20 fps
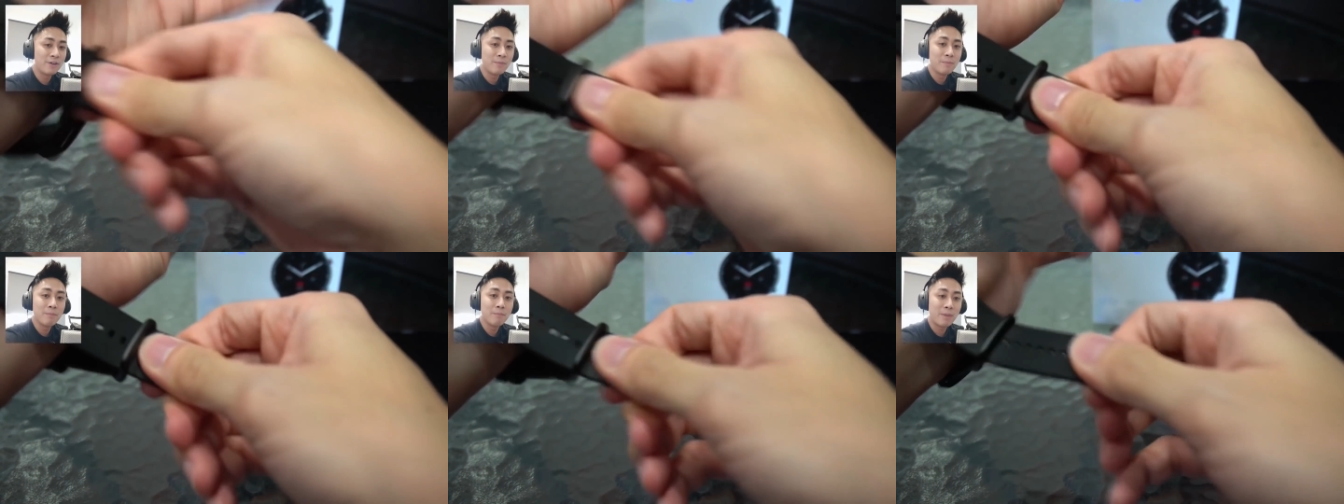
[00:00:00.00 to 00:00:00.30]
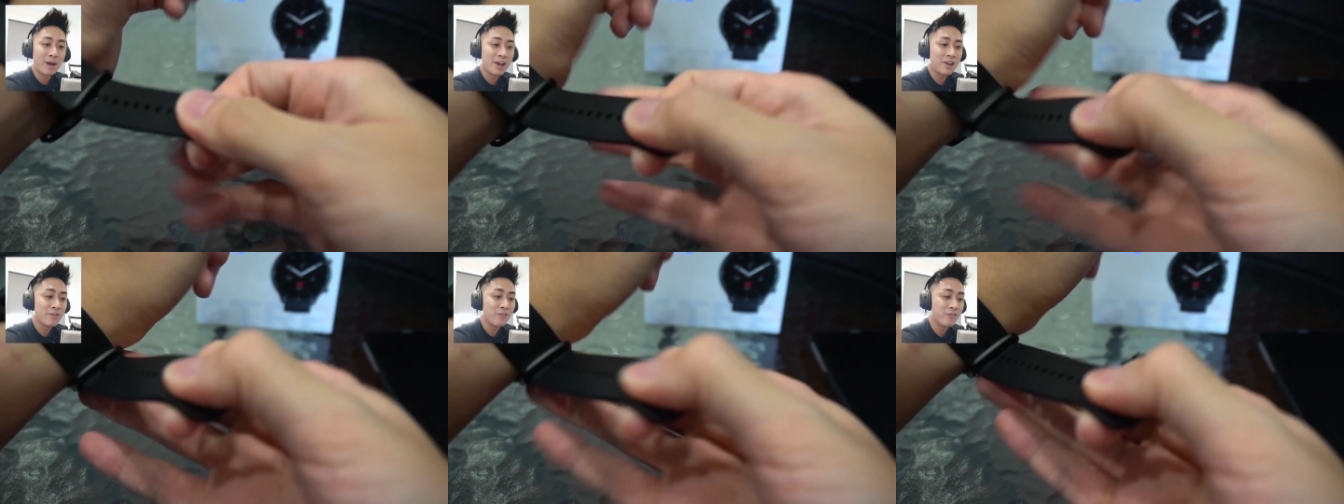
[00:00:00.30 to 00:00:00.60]

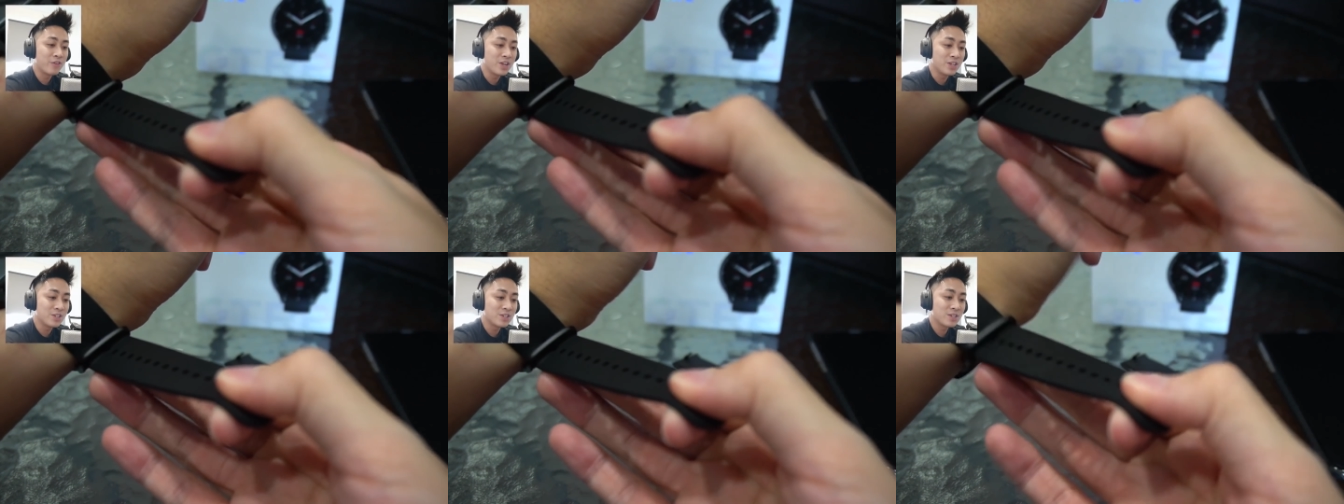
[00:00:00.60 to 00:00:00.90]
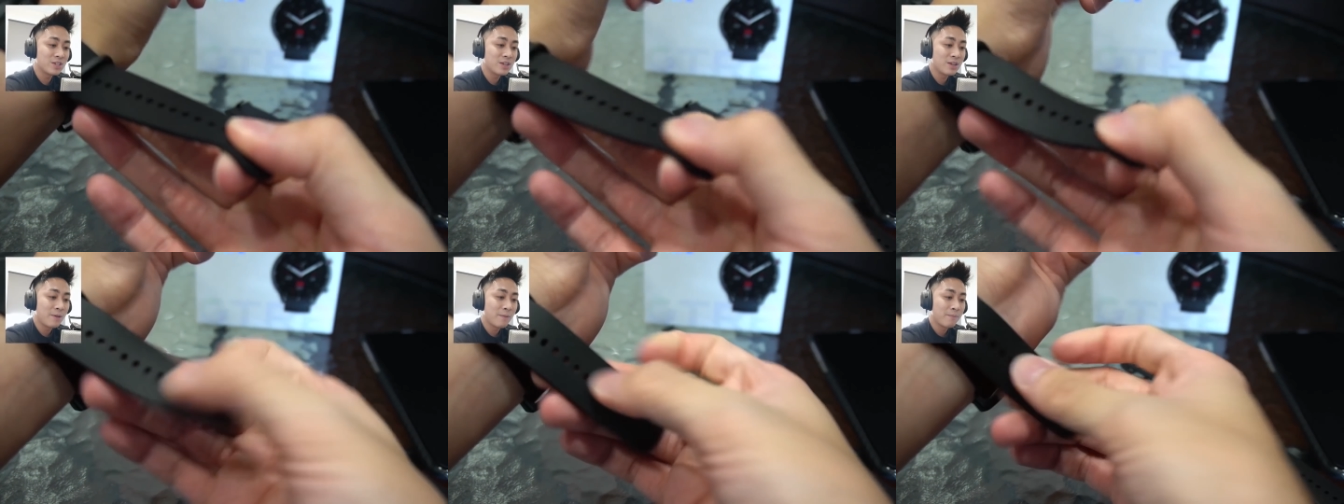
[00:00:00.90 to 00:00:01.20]
my wrist.
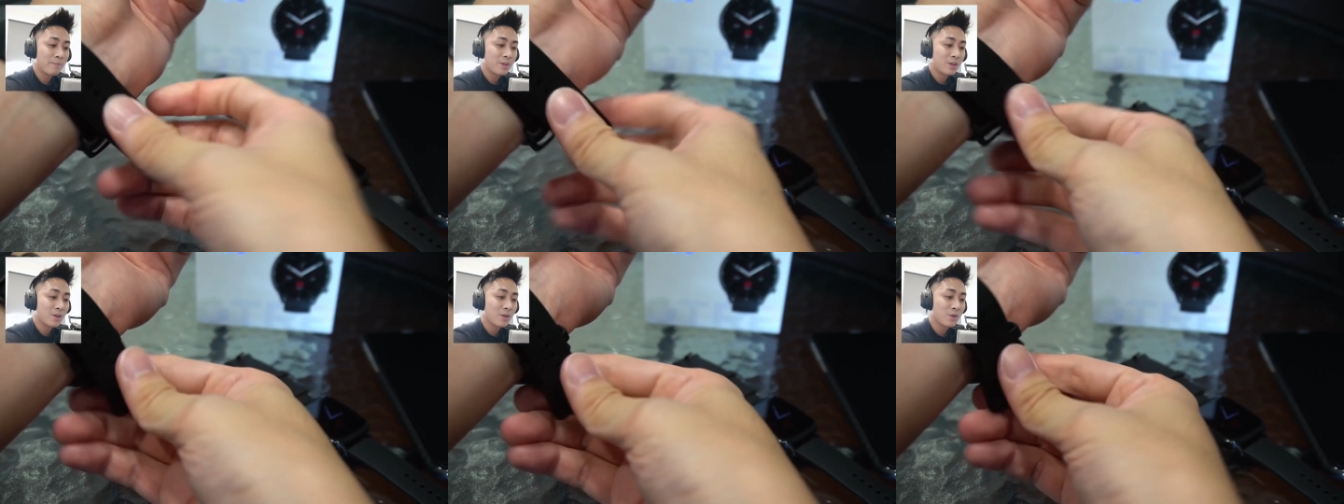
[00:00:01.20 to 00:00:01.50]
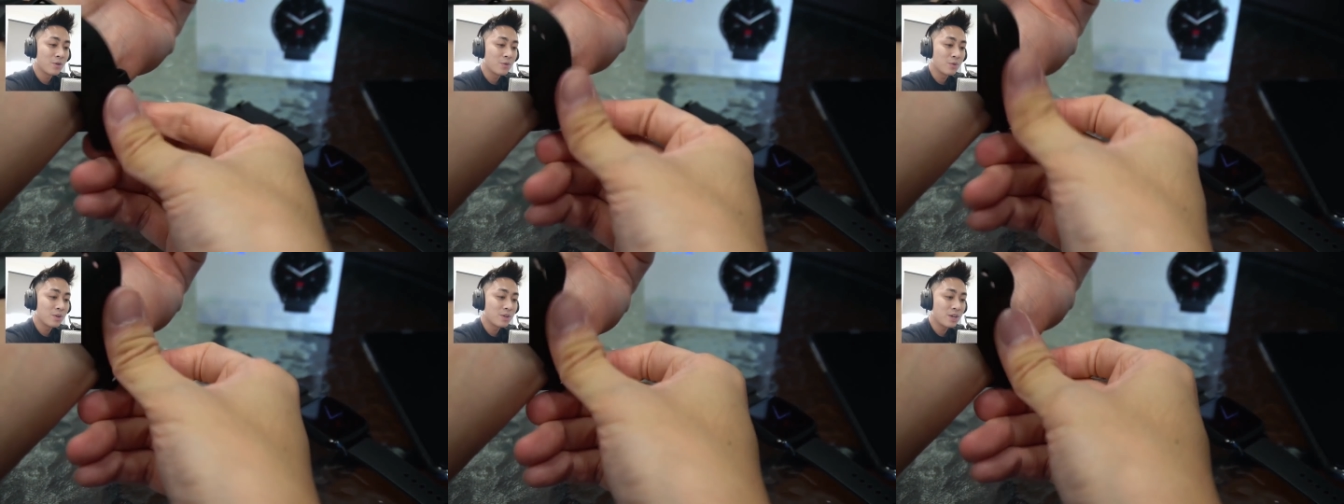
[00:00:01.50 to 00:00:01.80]

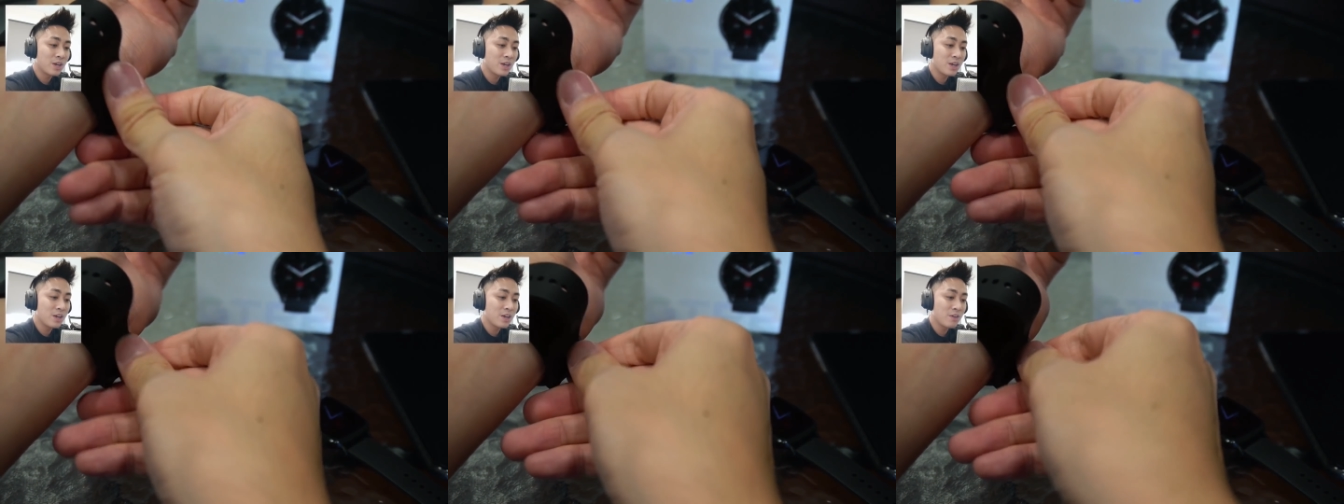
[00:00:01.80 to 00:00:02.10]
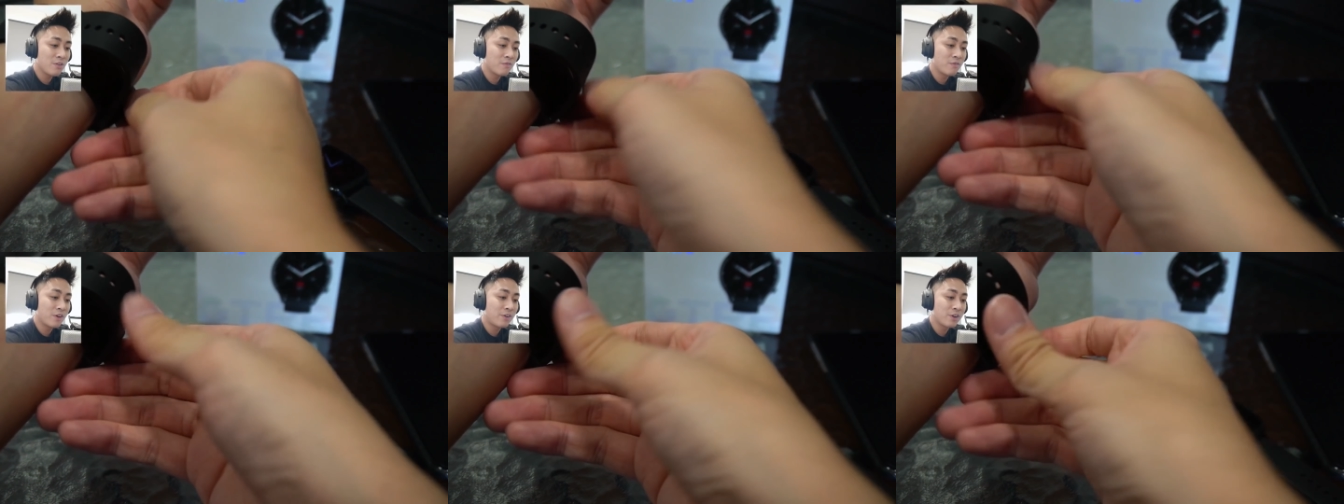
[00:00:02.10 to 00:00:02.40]
Okay,
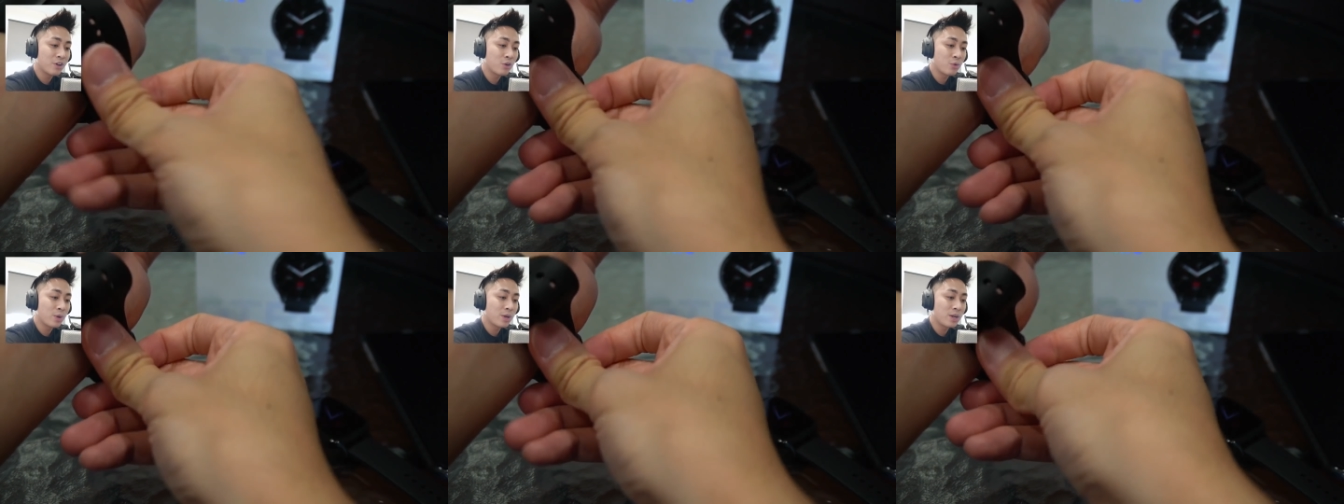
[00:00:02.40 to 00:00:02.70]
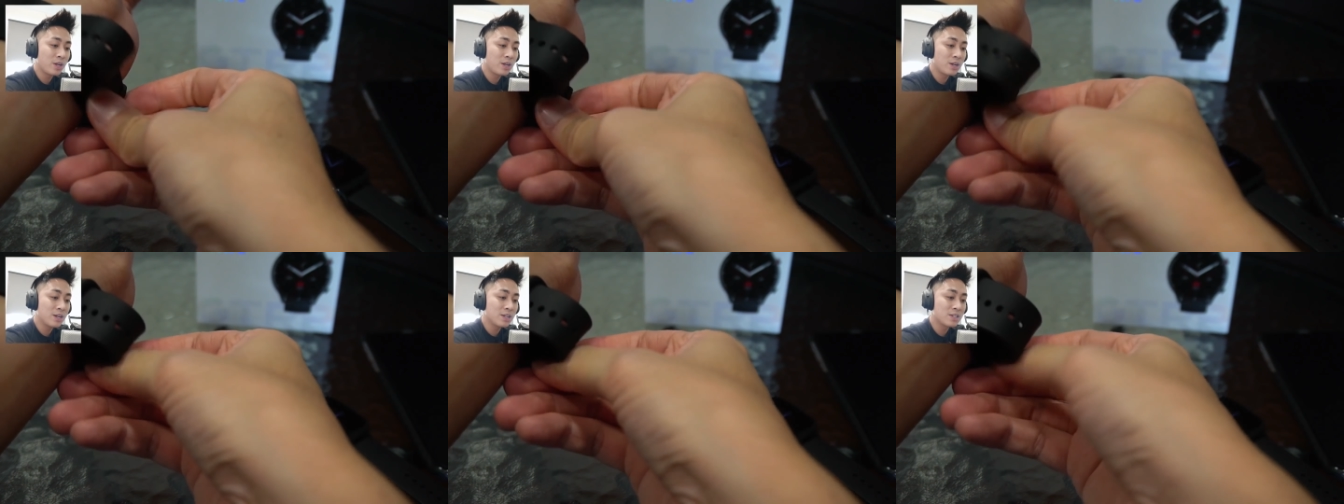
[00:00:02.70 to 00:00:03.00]
very quickly,
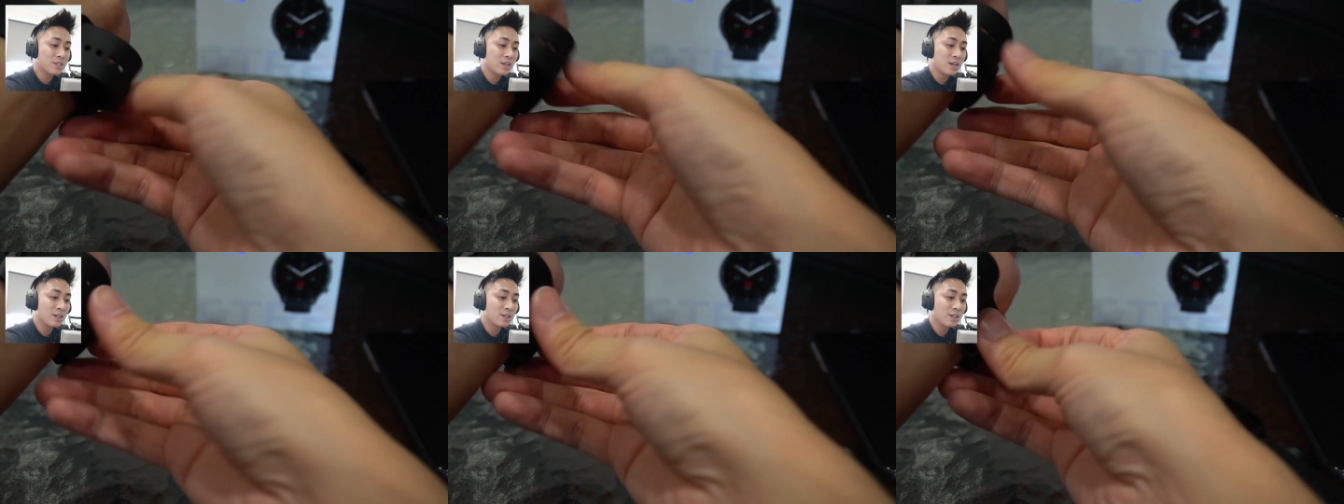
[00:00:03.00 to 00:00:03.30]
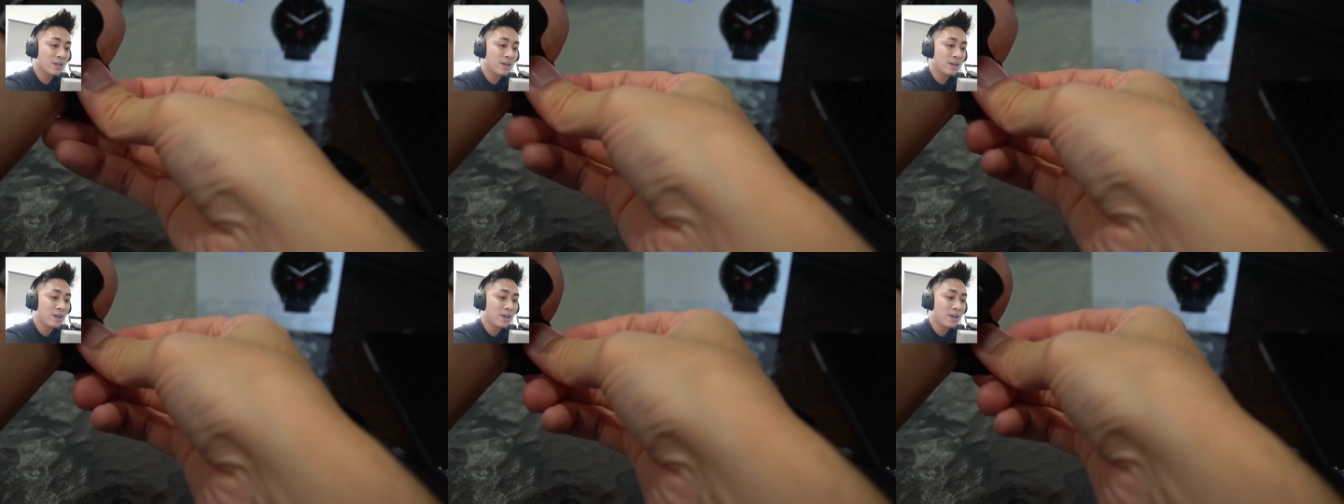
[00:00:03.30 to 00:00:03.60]
let's get
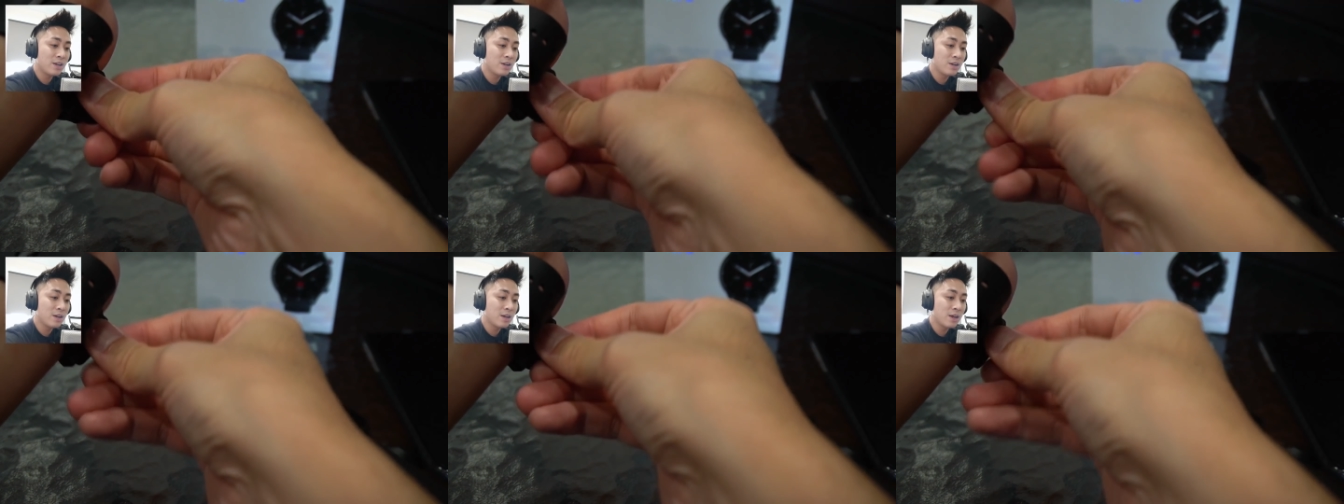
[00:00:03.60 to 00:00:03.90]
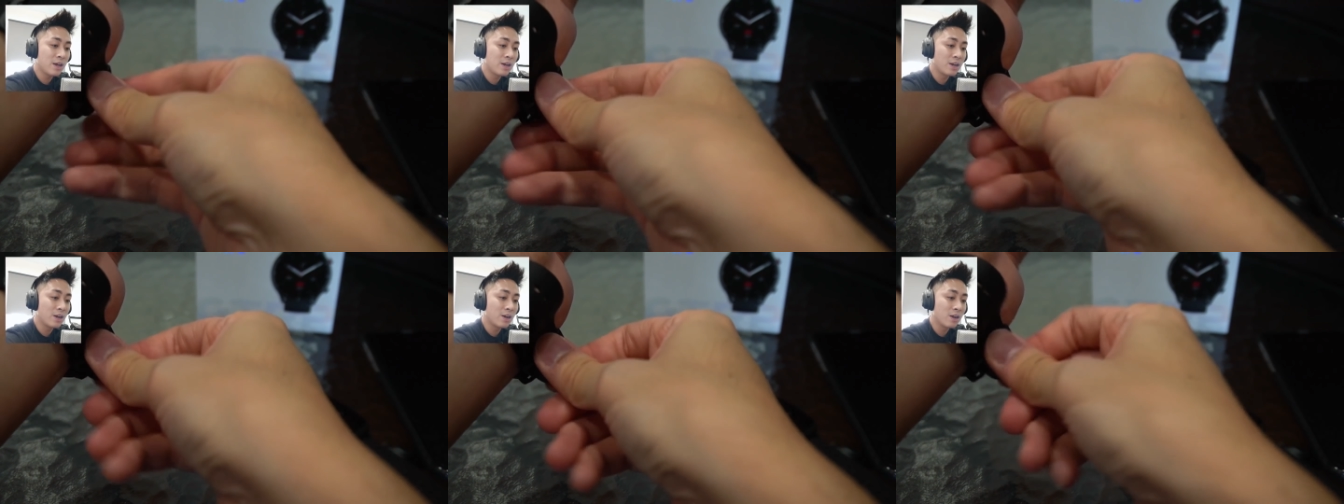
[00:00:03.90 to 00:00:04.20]
that in
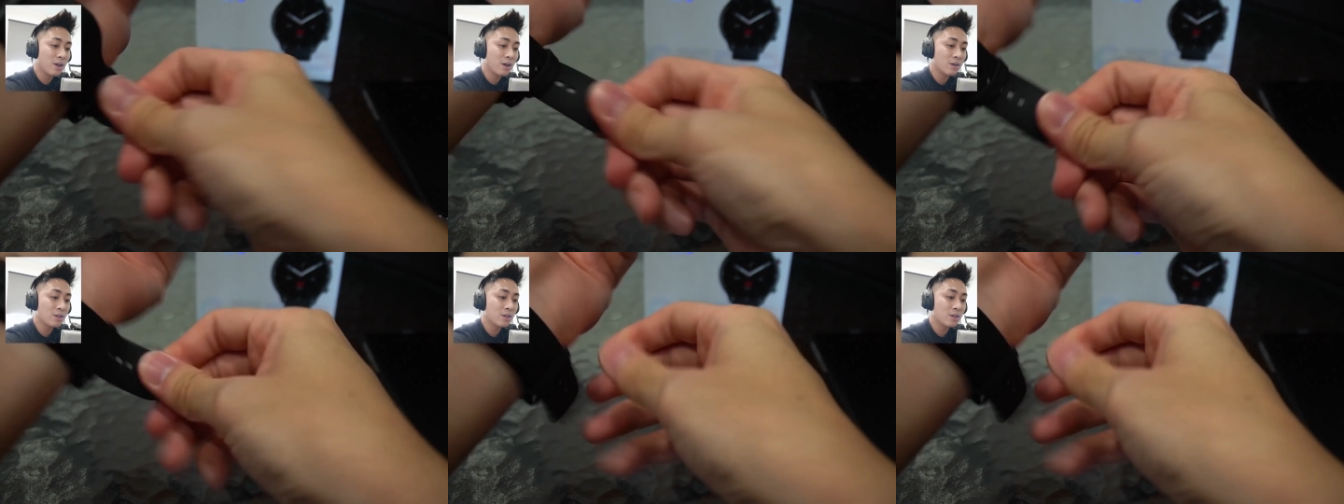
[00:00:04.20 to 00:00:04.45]
and locked.